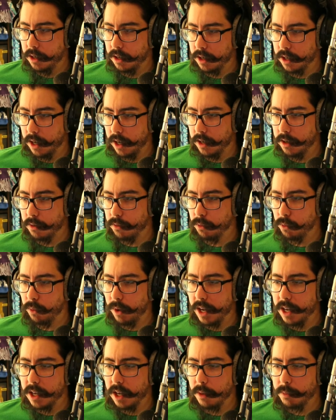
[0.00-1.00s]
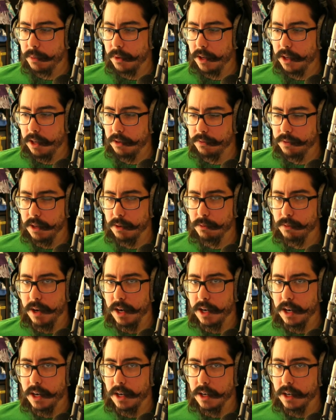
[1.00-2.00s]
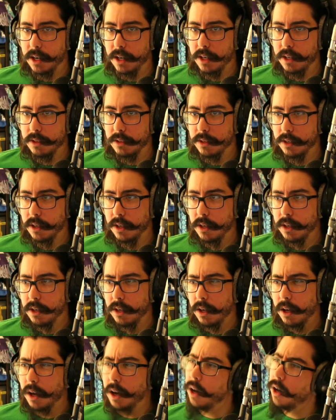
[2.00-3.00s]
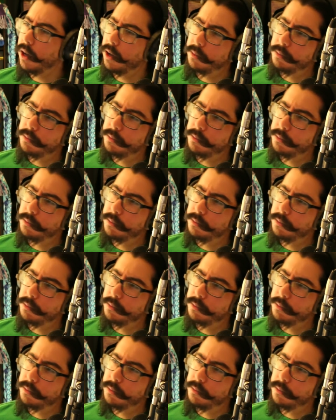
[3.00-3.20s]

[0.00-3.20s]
kind of wake up if they recognize. Are